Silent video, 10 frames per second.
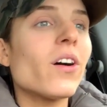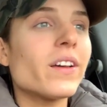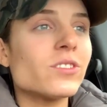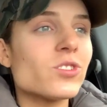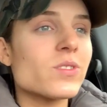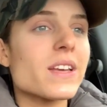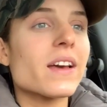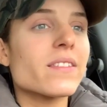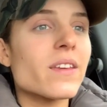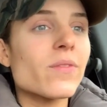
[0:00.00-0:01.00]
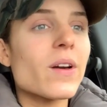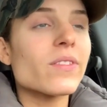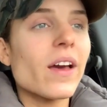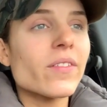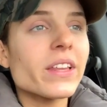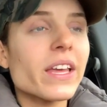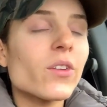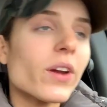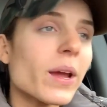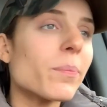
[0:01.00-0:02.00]
And she was asking if I was having like
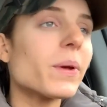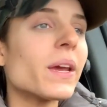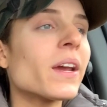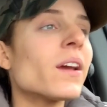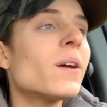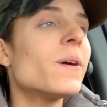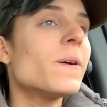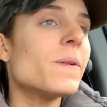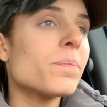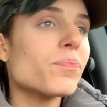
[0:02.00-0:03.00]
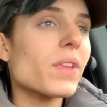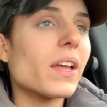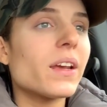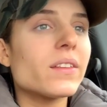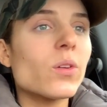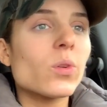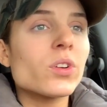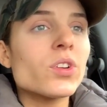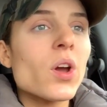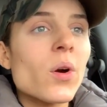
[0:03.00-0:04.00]
cramping. And I told her
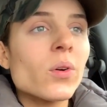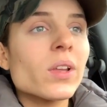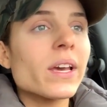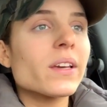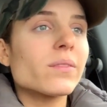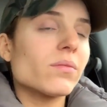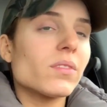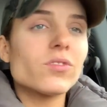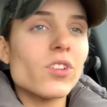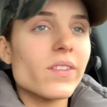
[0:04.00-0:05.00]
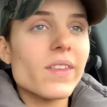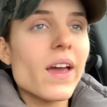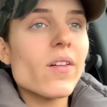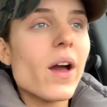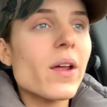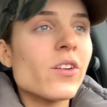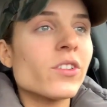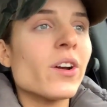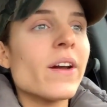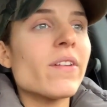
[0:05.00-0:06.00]
no, like just, I, I don't
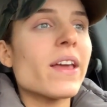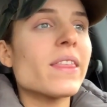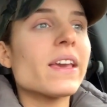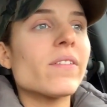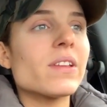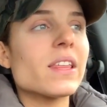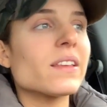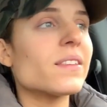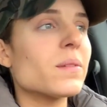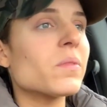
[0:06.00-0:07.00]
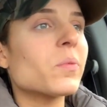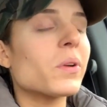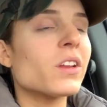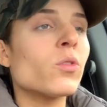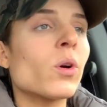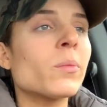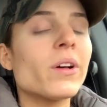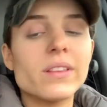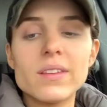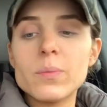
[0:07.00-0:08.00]
know. I, I, think everything seems pretty normal
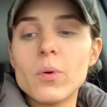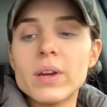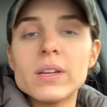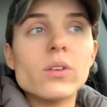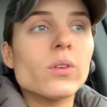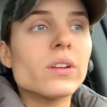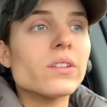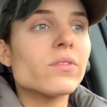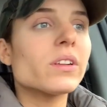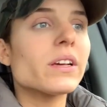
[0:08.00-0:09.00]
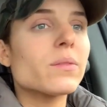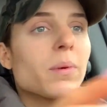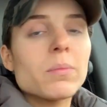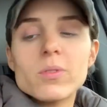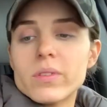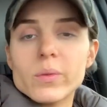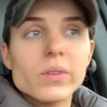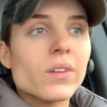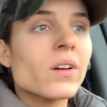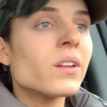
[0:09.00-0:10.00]
at this point. Oh, I didn't realize my music
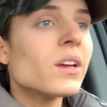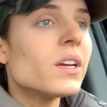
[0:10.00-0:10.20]
was on.